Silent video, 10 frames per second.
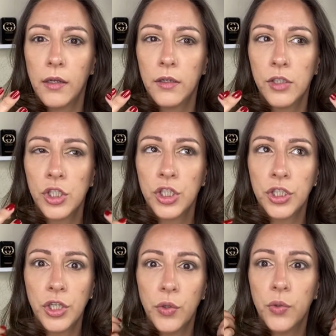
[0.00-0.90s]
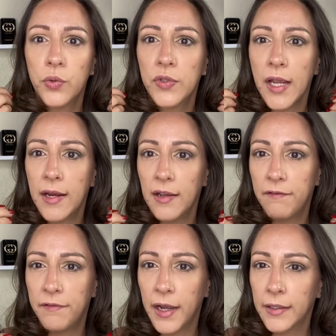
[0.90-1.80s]
shows any
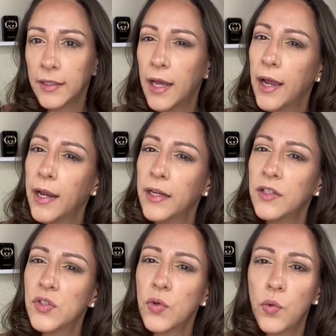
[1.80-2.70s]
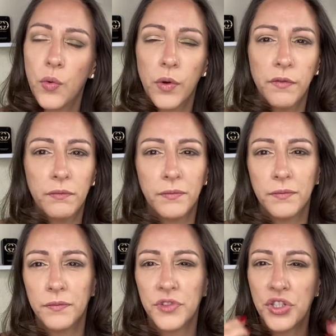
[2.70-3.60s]
fine lines or
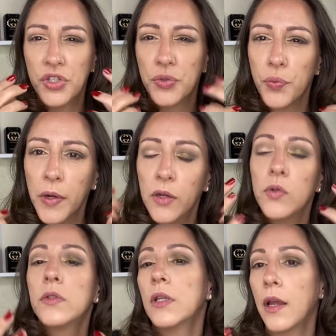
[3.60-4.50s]
just wrinkles.